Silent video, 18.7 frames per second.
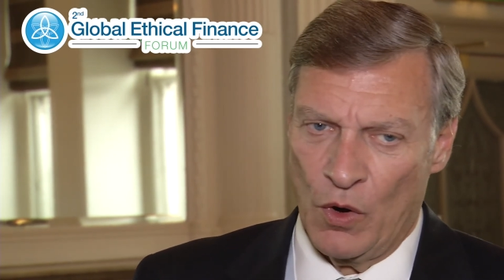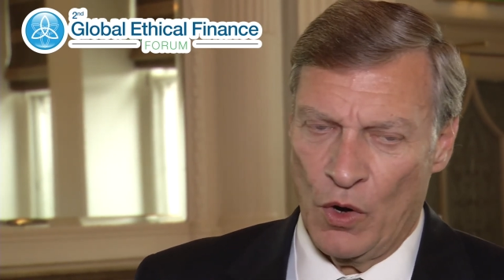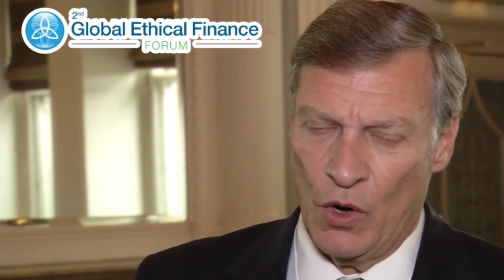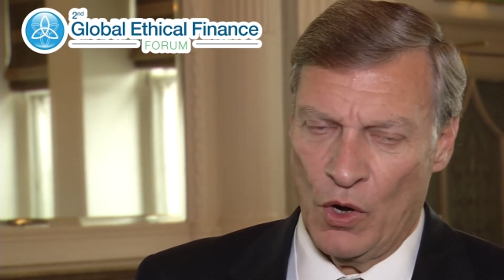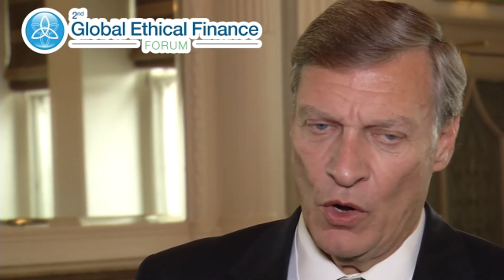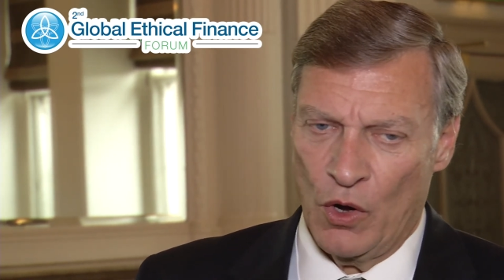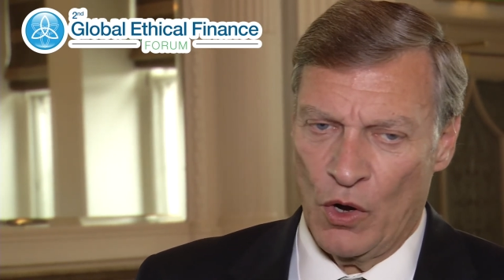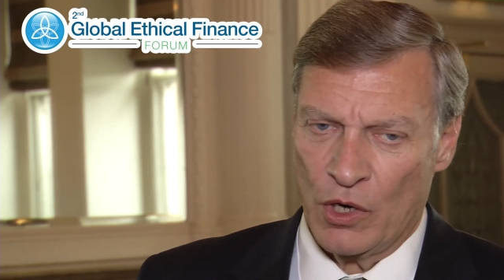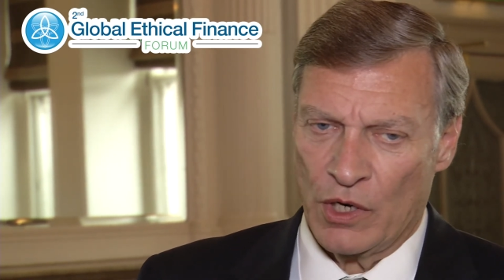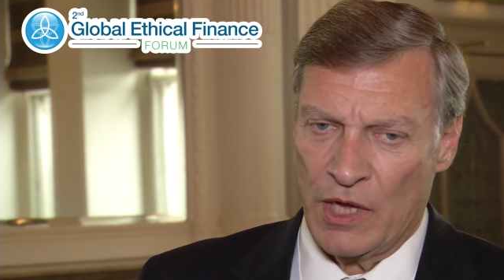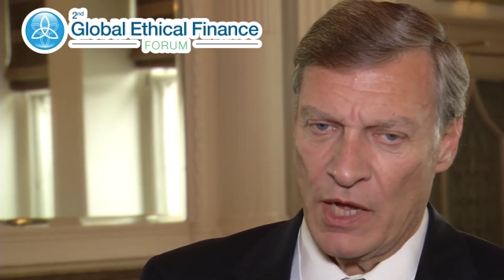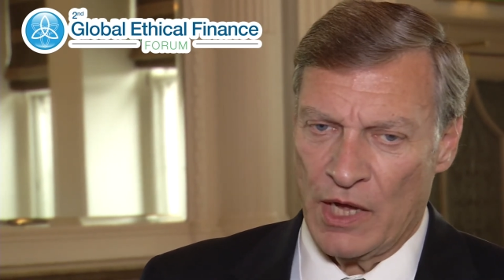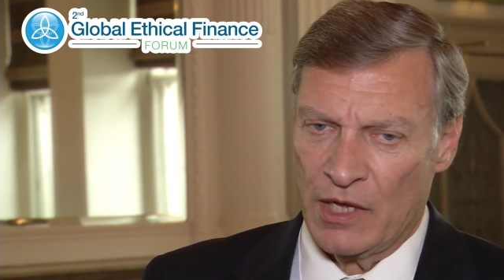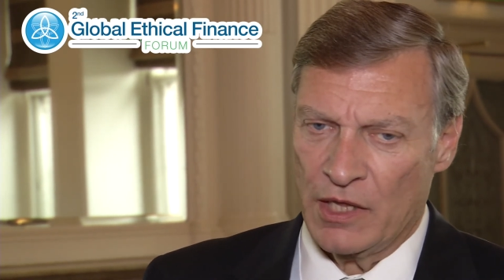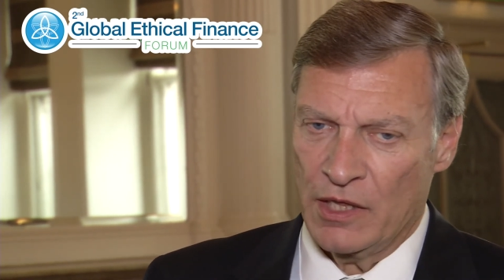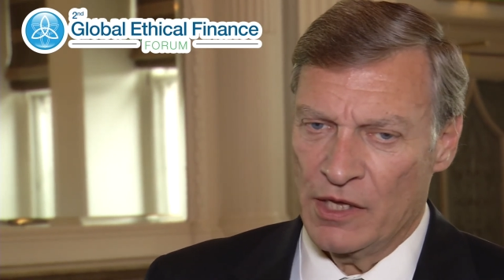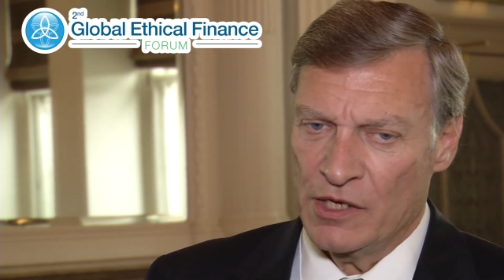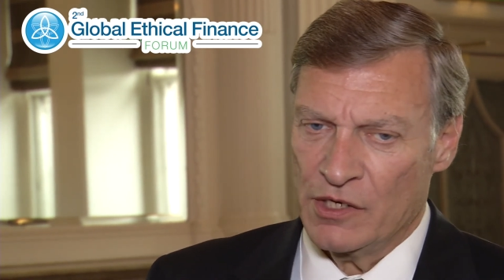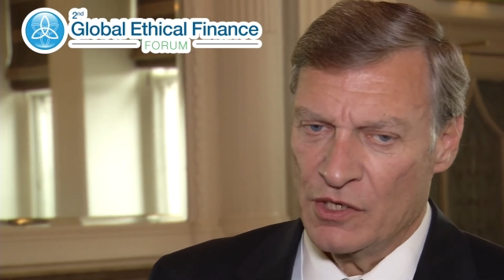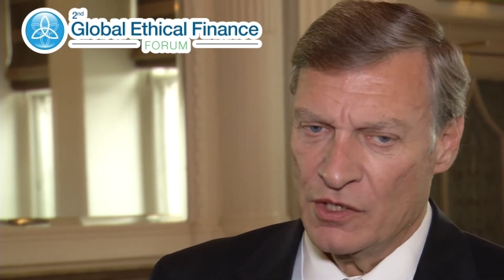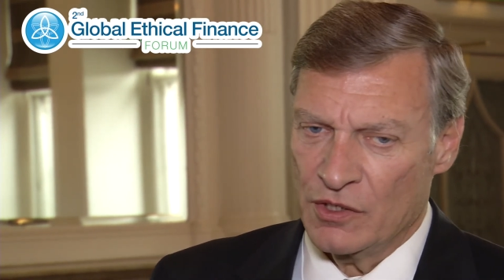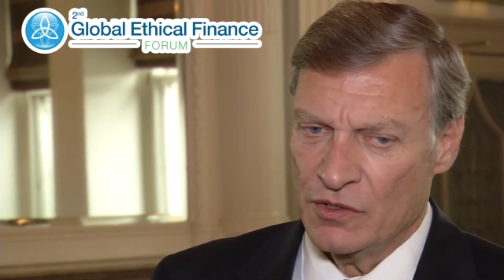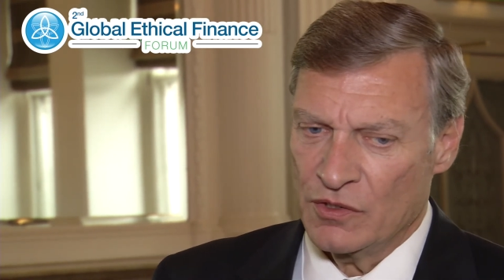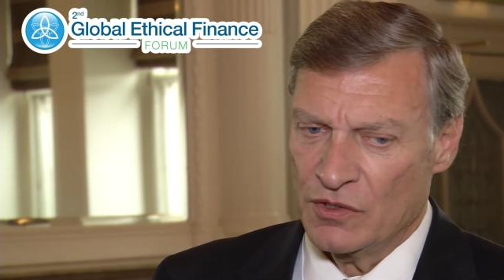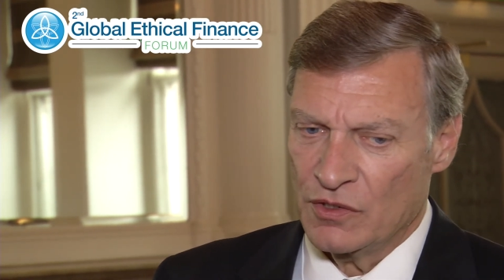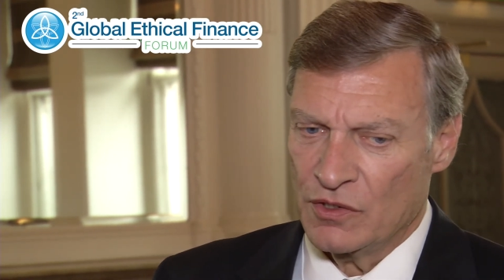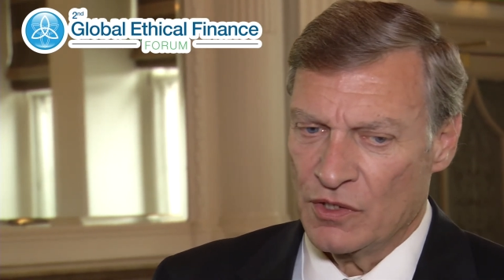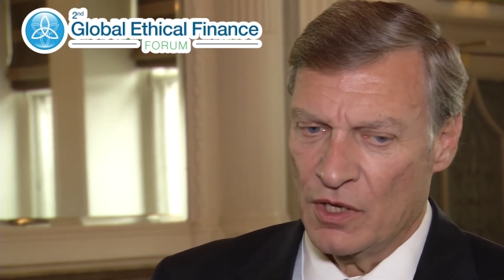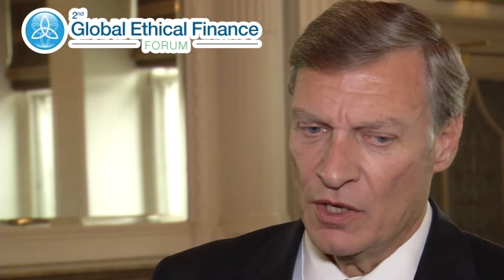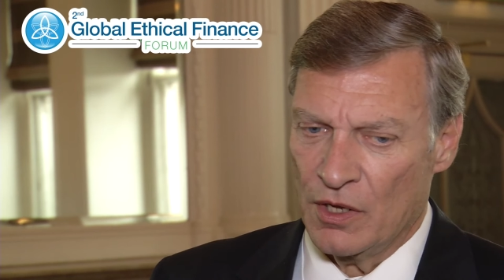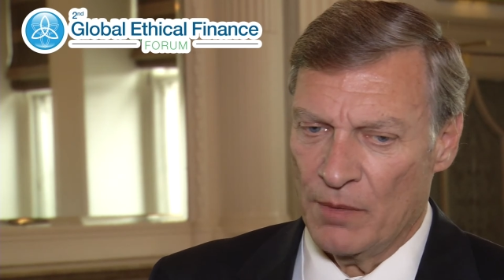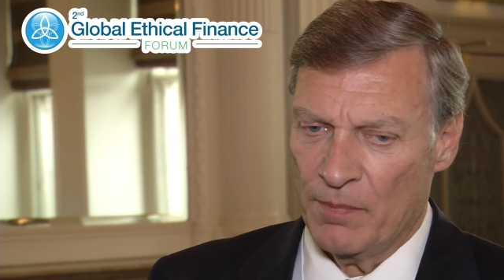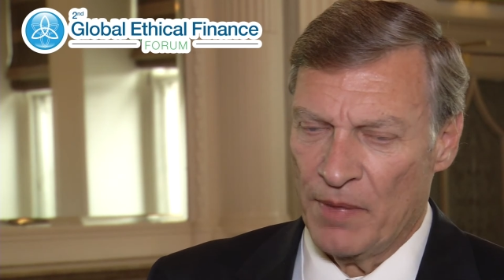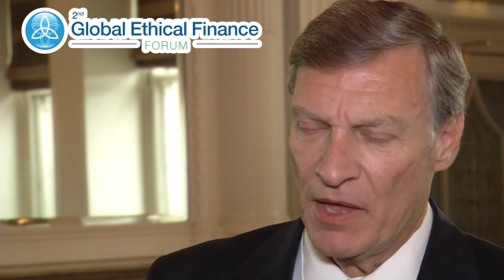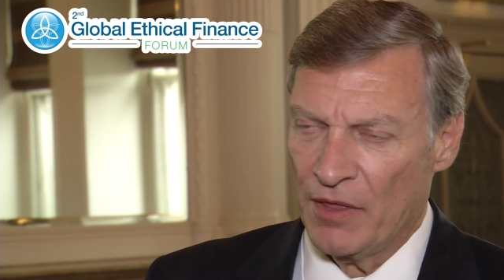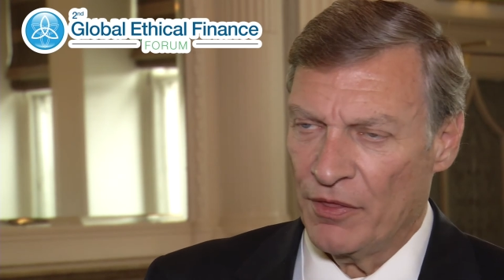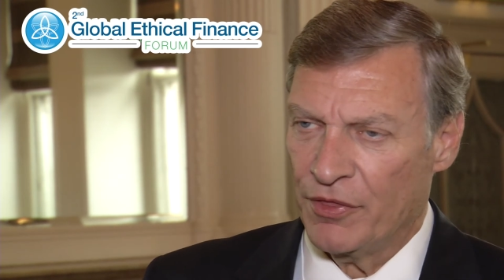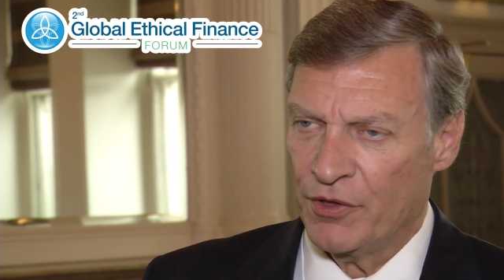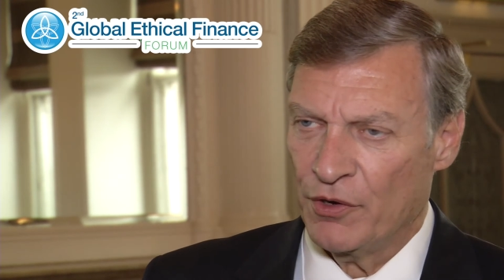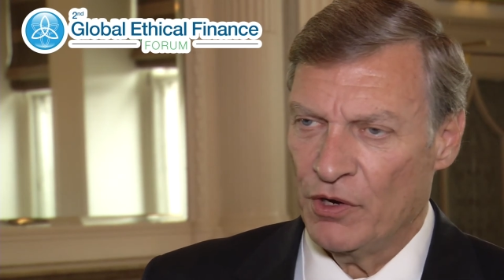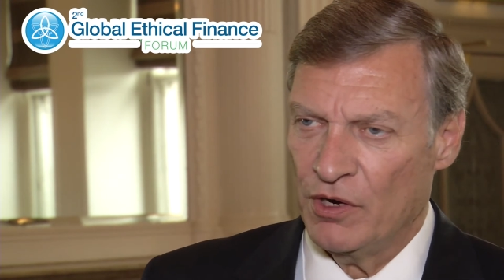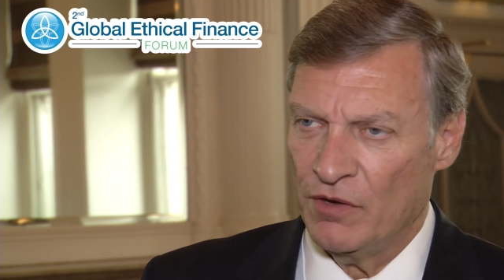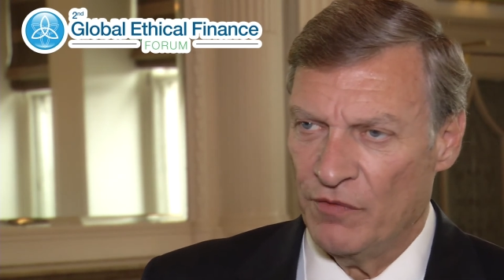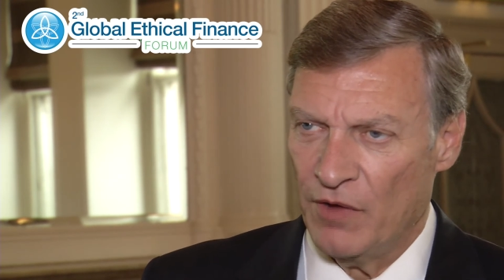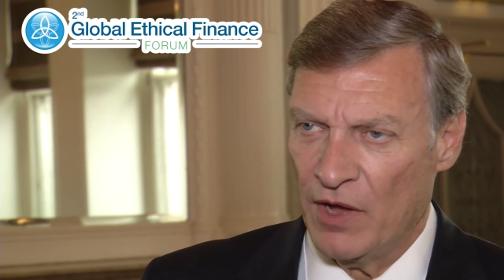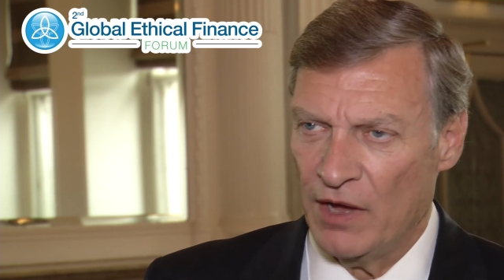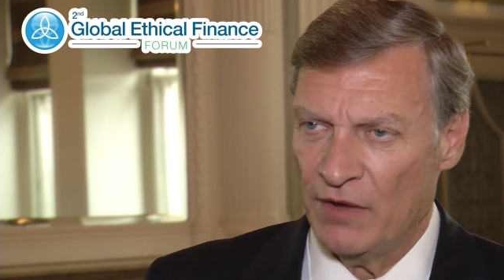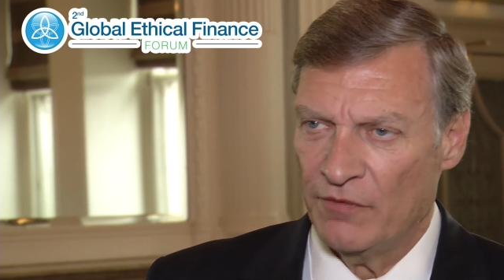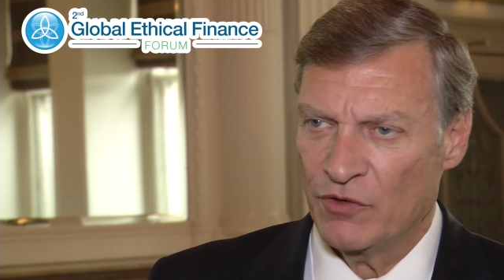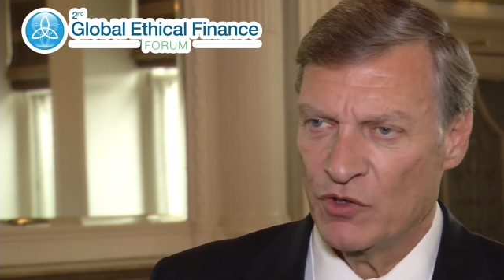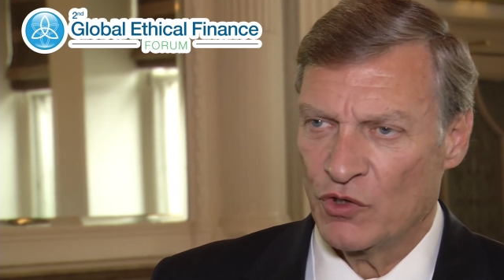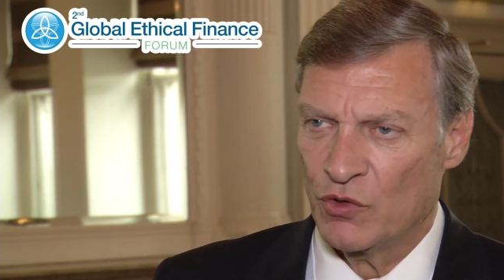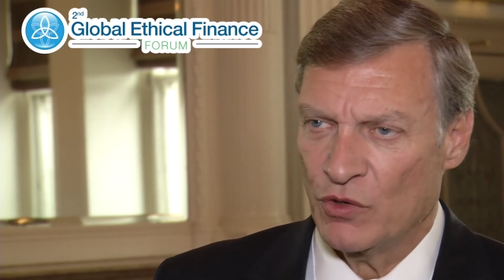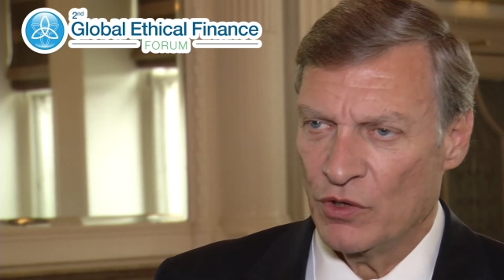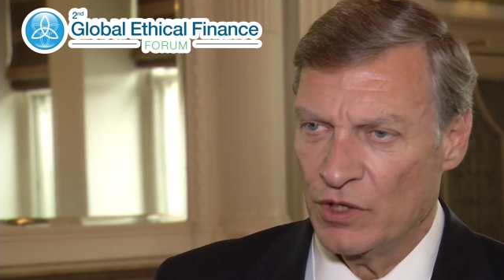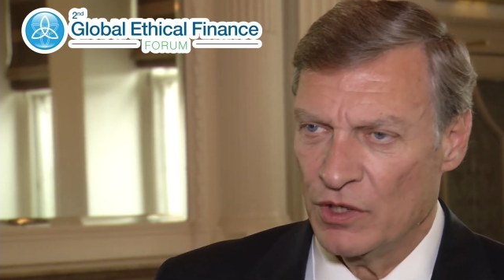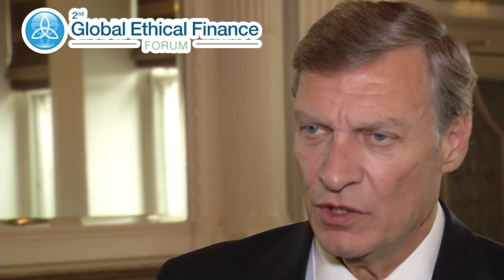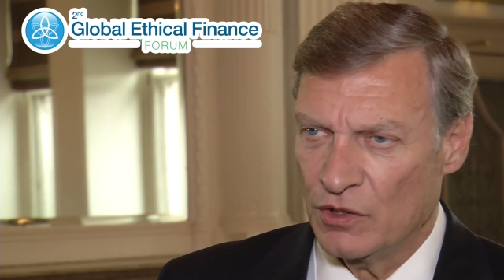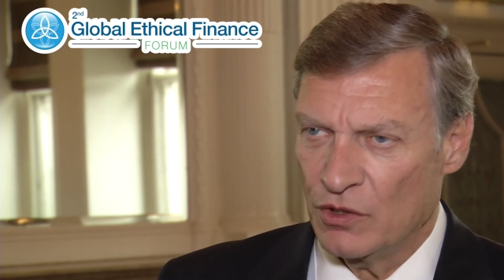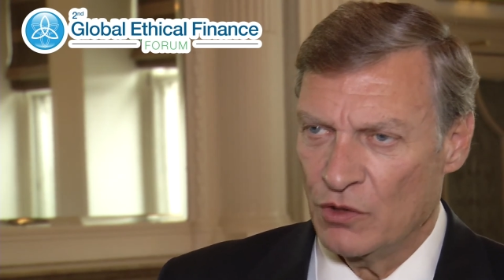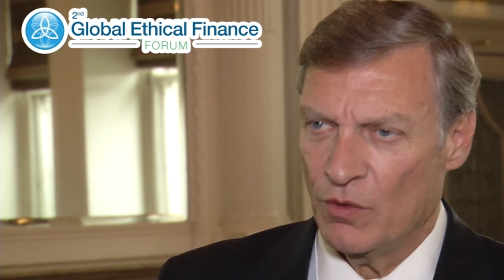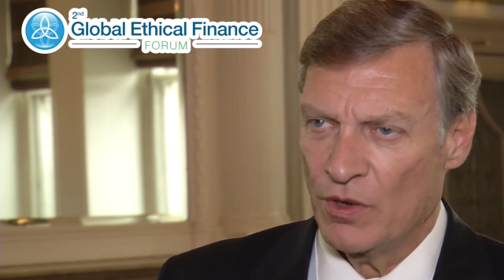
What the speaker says: Our calculations, about $35 trillion